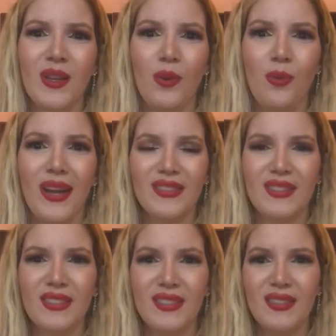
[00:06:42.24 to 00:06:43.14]

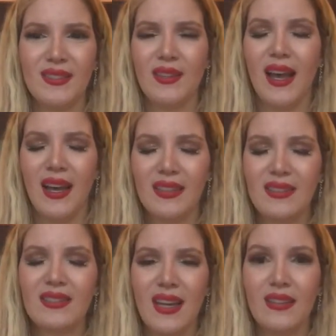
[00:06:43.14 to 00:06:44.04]
Western,
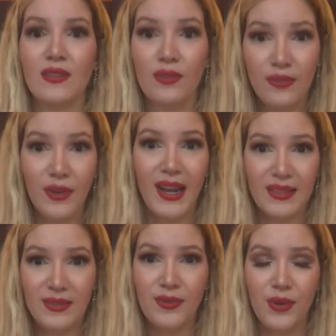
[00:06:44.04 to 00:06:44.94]
us
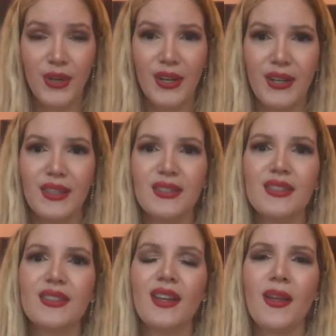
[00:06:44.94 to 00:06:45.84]
as
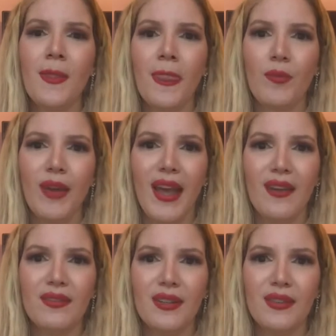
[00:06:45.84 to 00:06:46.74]
foreigners, we
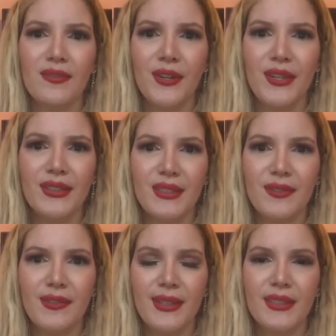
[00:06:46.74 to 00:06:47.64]
have a very
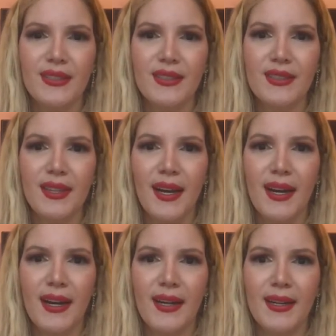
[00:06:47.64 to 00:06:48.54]
different
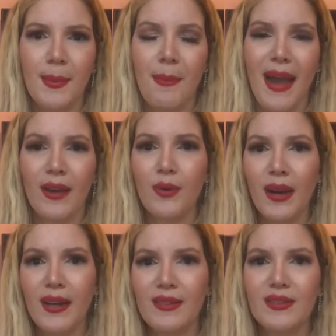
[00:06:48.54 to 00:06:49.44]

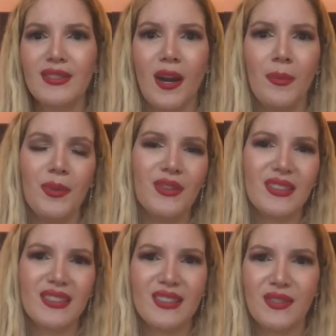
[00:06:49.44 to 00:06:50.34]
backgrounds. Our
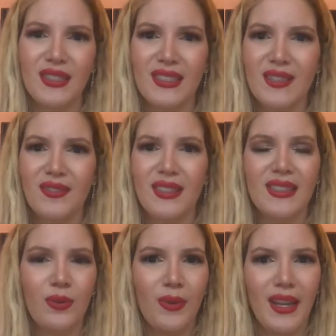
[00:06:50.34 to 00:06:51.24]
music is very
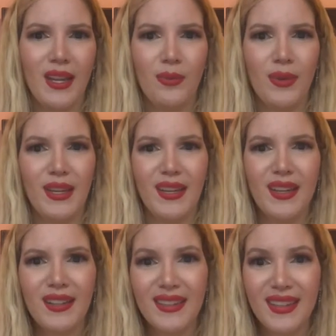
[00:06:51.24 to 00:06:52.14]
different. The way we
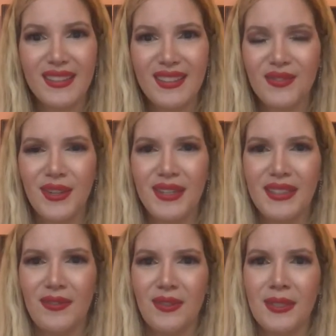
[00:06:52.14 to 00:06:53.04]
hear things is very
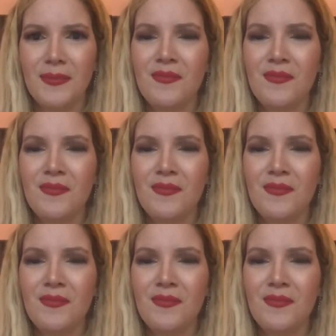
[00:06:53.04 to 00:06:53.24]
different.